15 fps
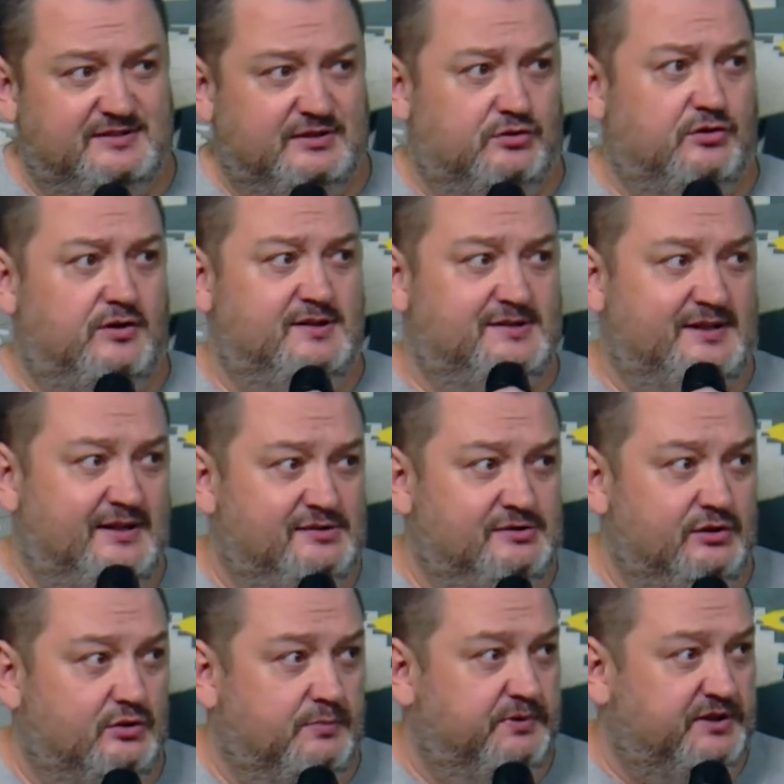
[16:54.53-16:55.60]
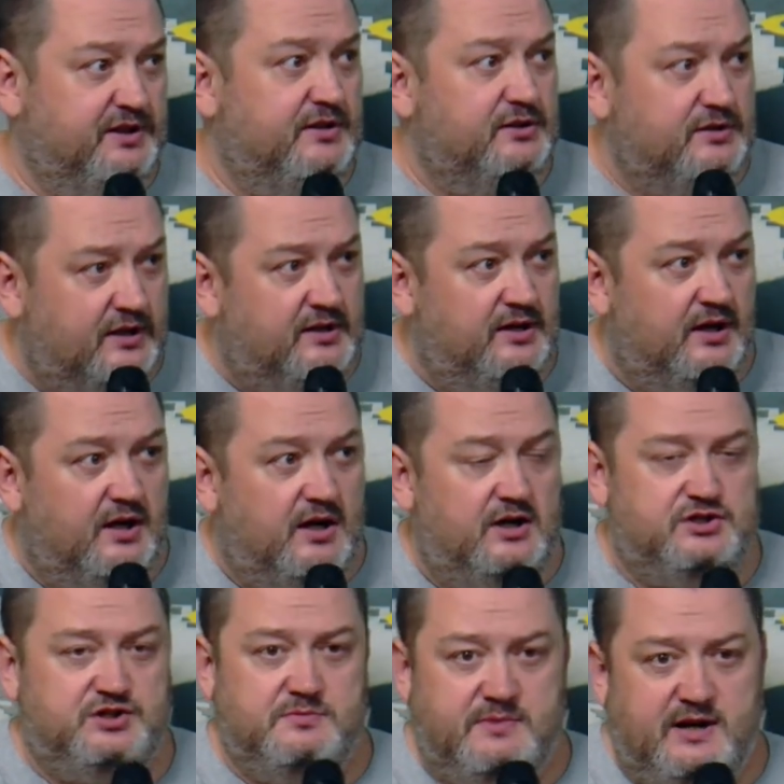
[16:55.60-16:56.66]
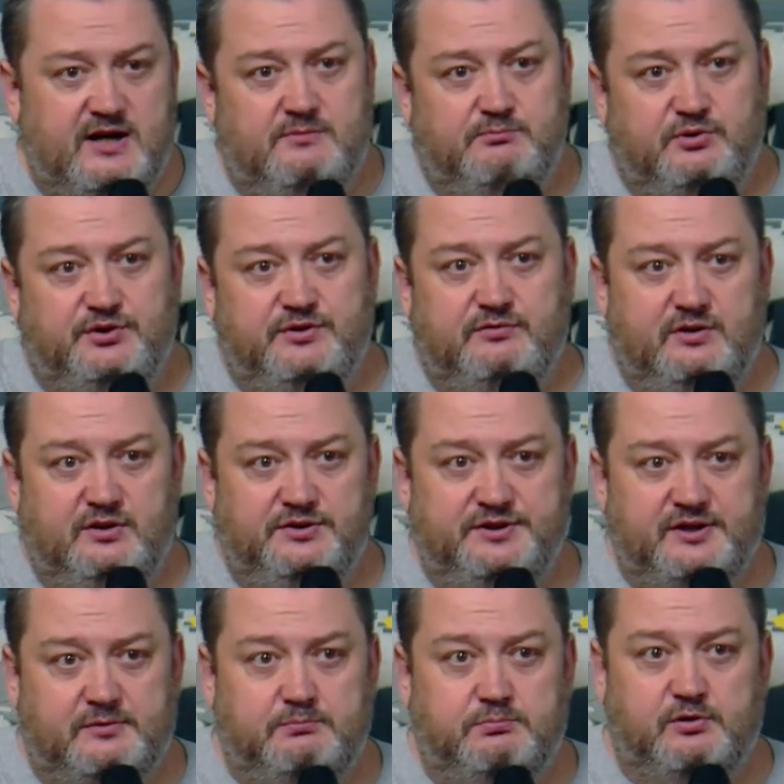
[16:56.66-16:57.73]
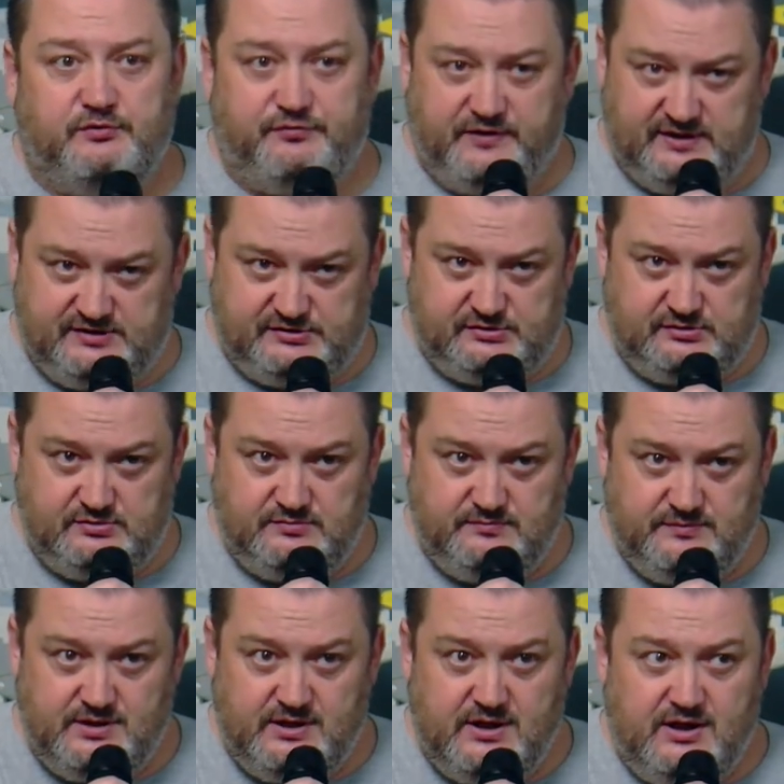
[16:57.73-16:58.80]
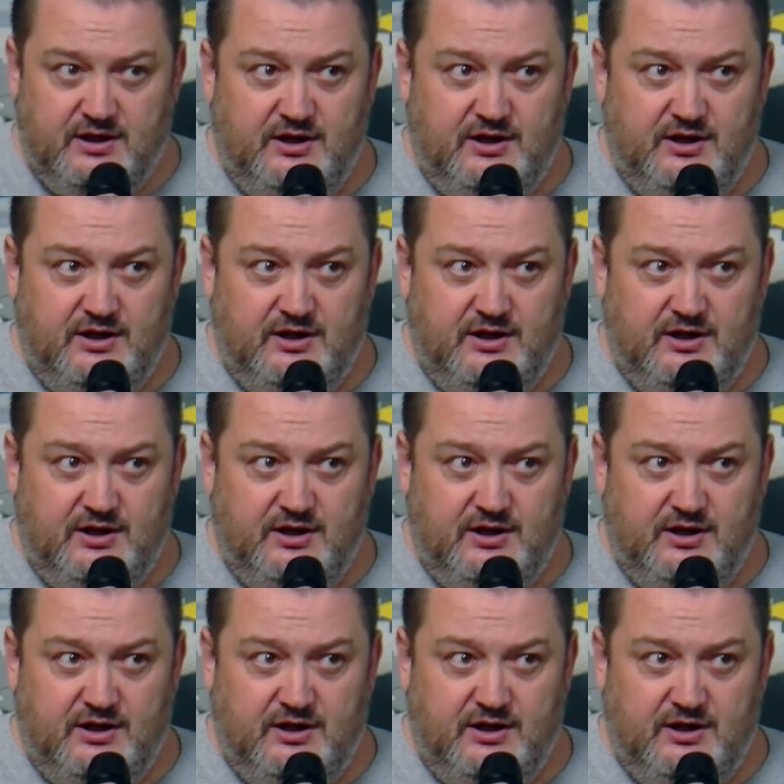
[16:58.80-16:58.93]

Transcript: You're talking about um, sustainability, institutionalization, etc.